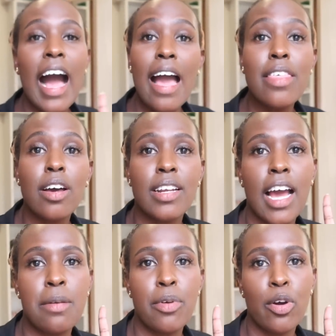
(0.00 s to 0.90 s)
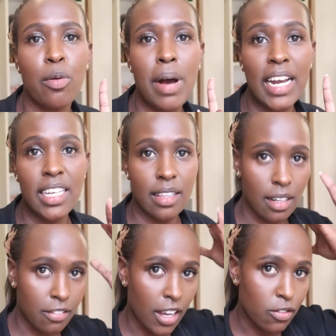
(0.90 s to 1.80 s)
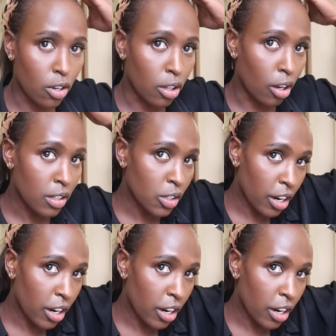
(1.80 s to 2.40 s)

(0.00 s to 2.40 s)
I thought I'd be home earlier than 5 o'clock.